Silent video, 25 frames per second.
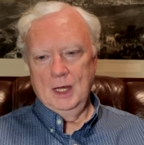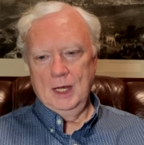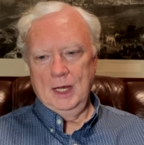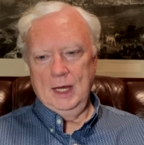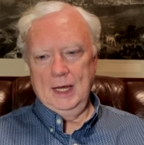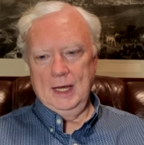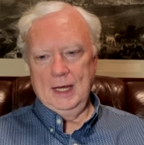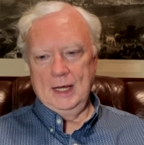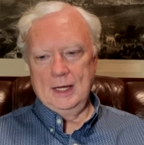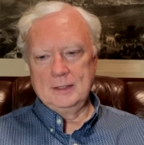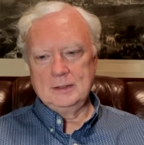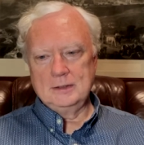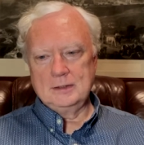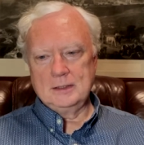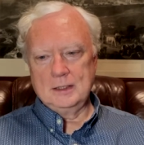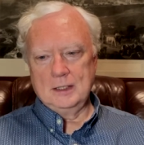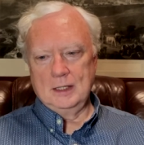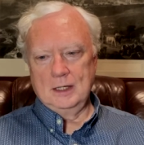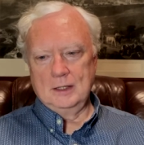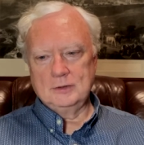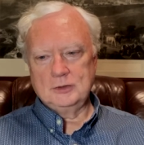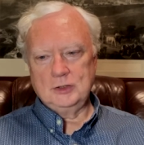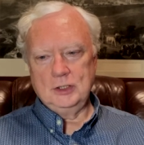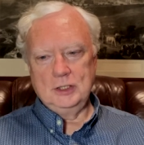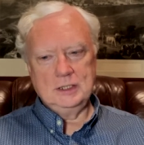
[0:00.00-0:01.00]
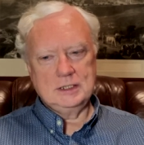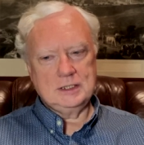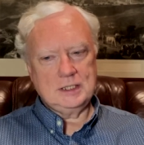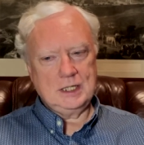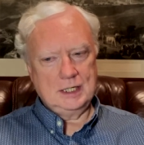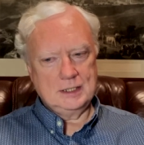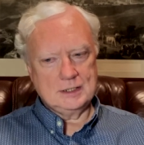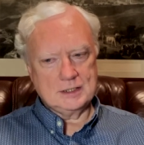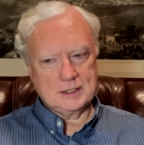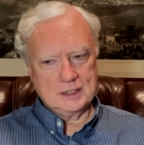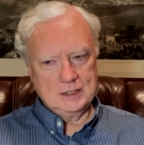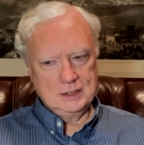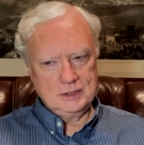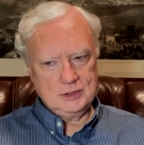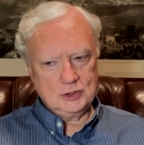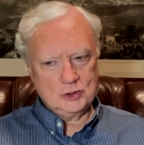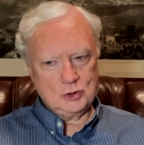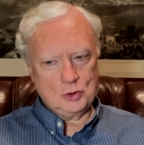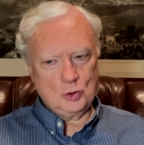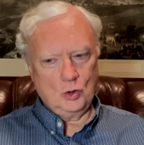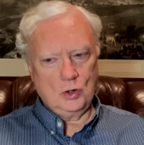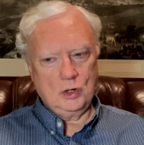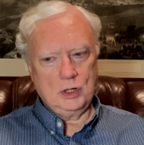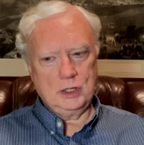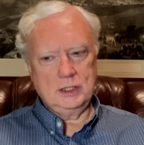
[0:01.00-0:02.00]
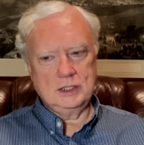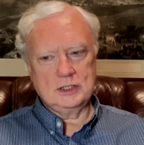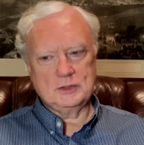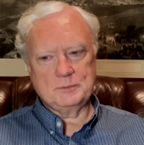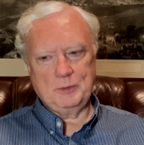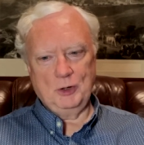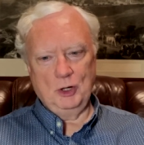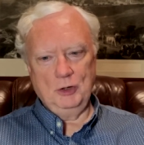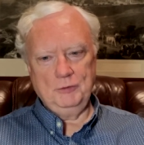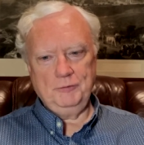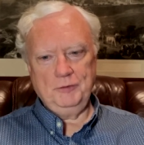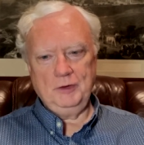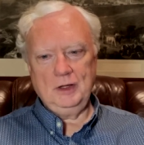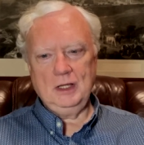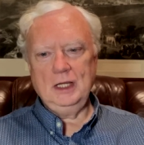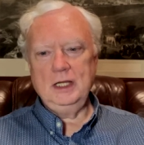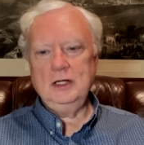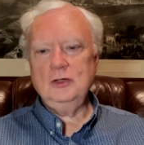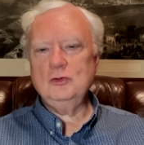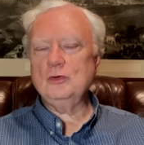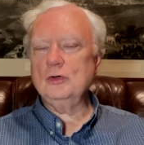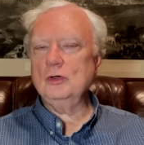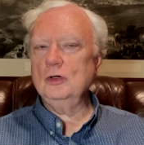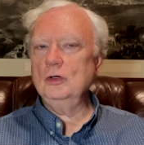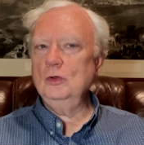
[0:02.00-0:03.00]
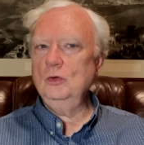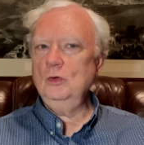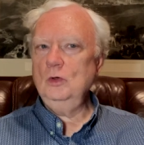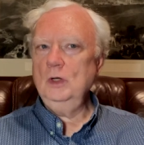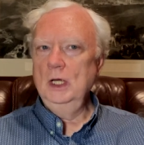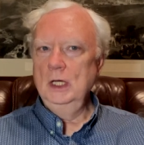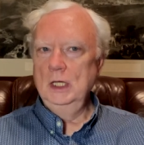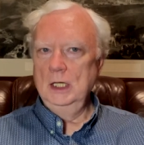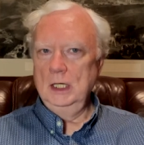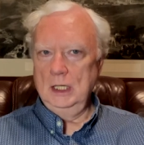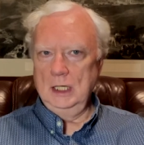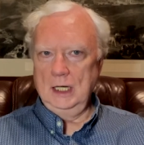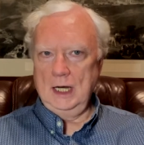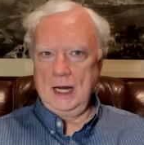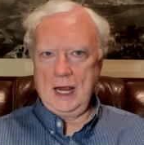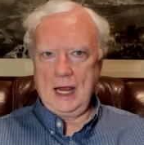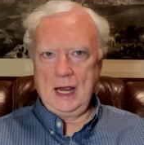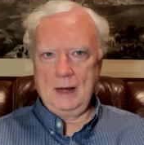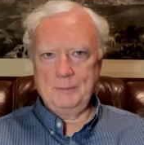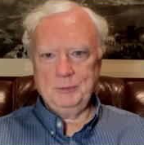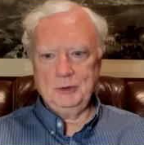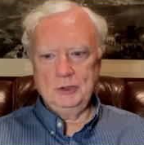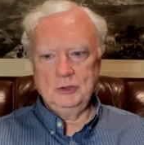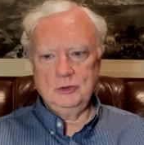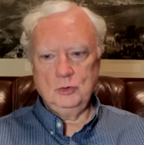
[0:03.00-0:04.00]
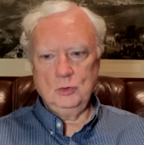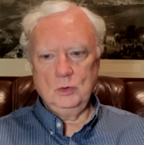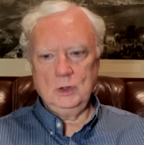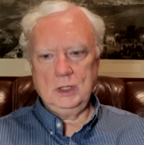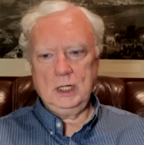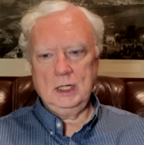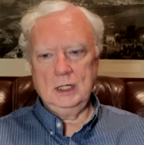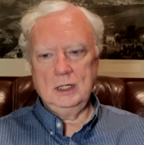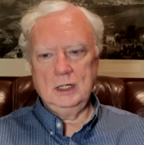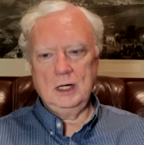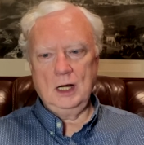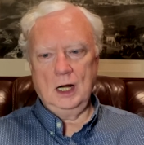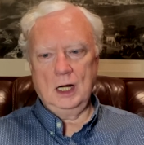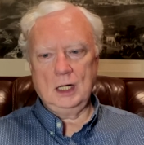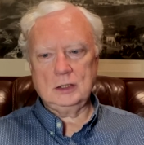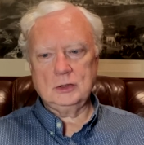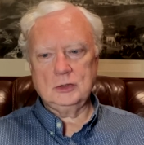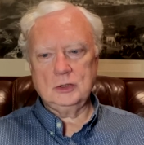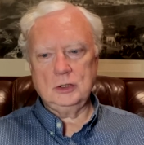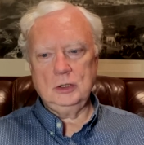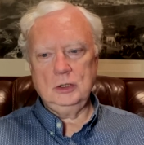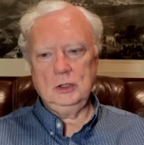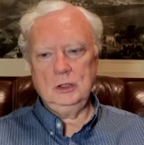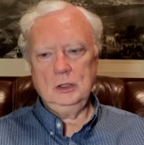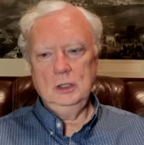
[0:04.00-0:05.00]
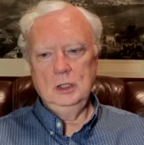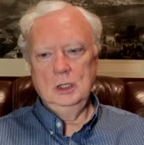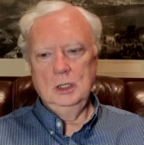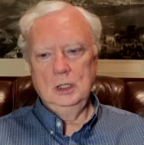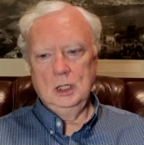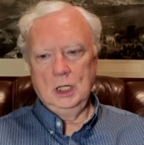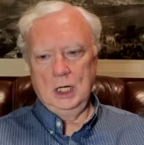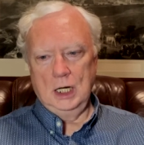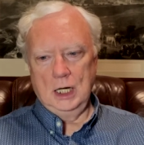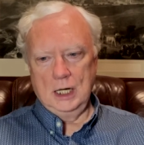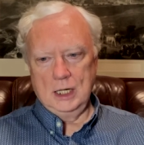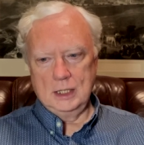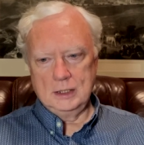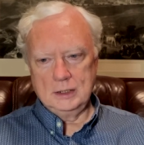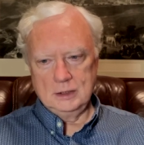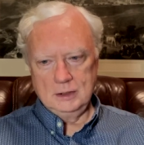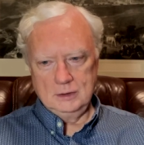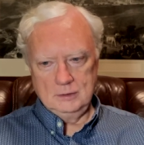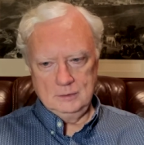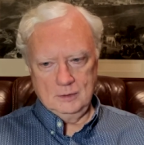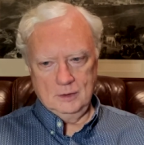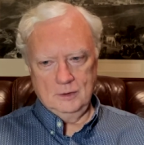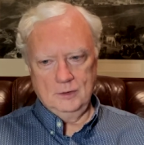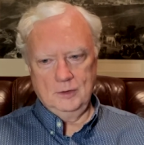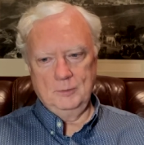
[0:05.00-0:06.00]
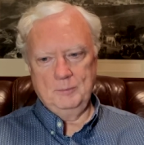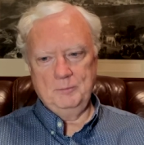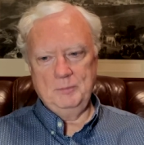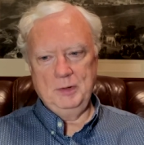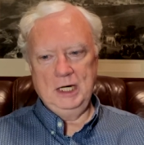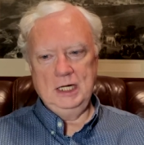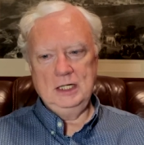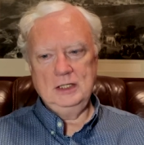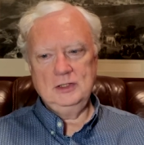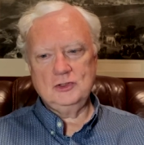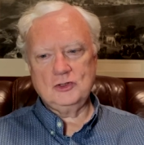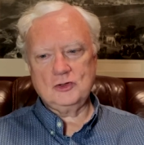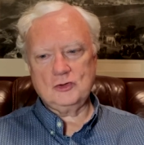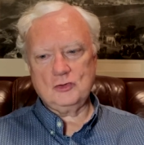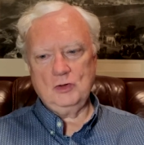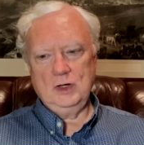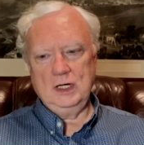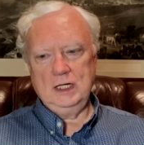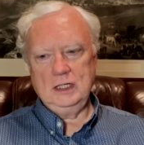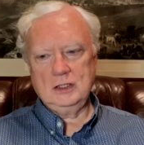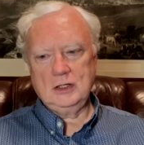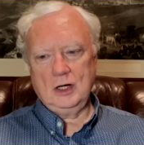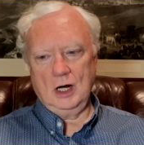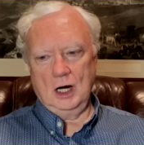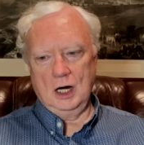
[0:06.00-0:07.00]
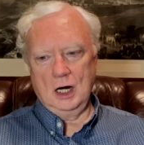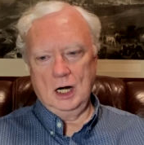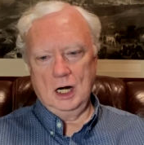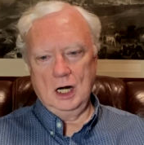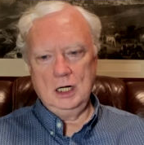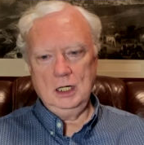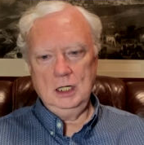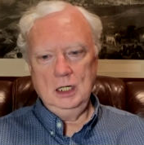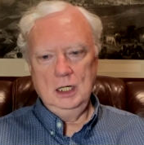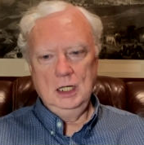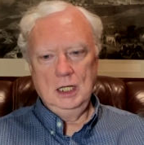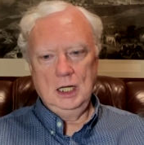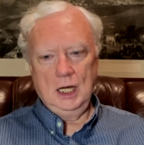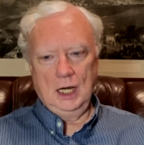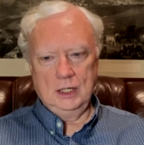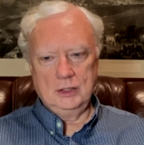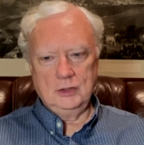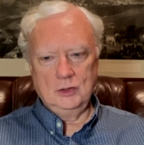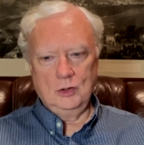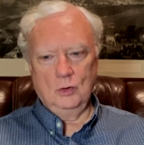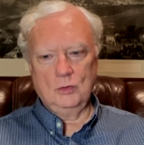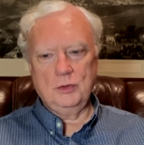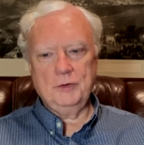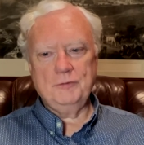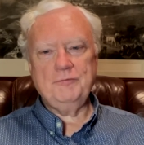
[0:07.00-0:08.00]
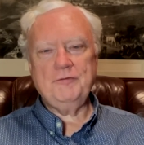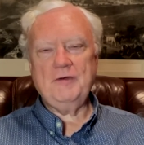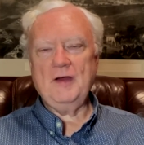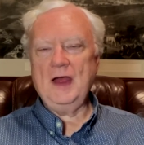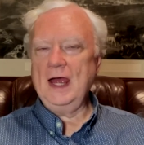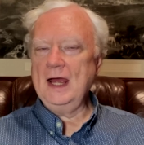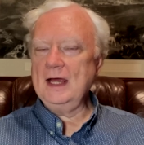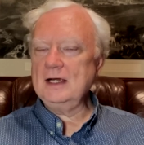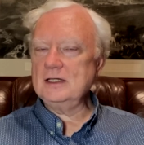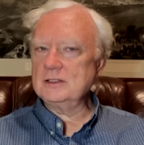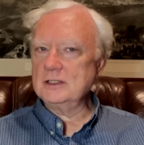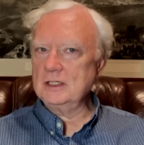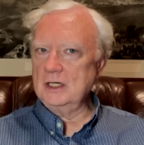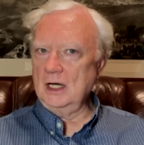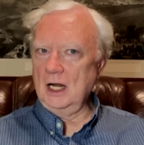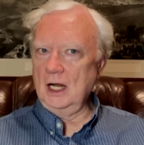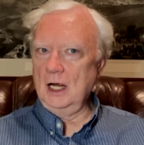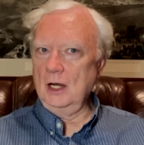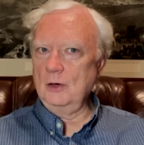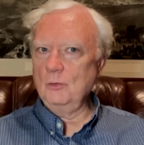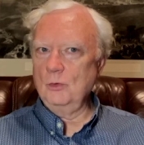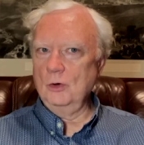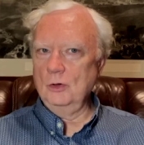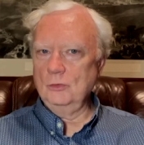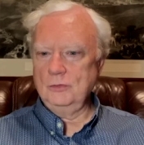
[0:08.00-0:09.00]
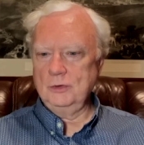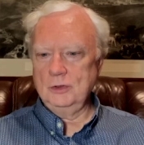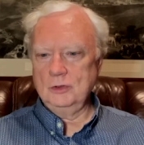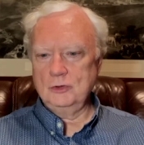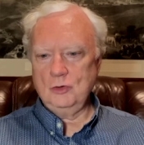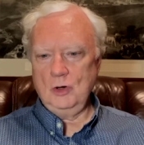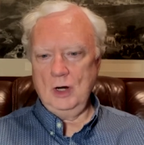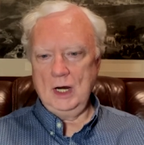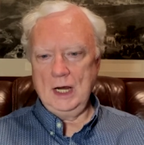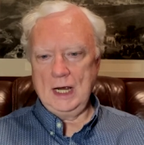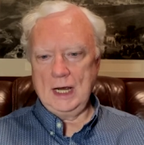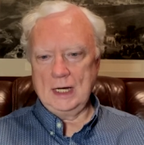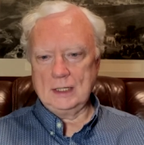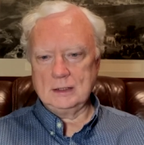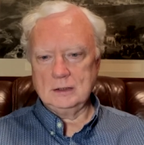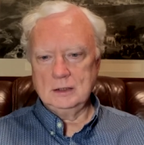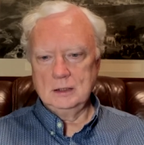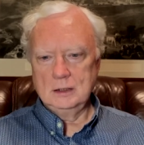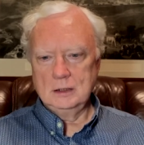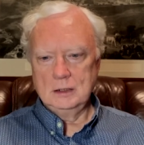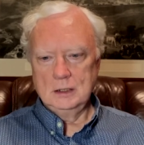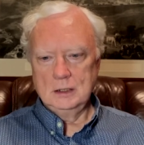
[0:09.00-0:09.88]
And she says, This story is perfectly true. It happened to a conductor on the B Street car. I know the facts, and I wrote the tract.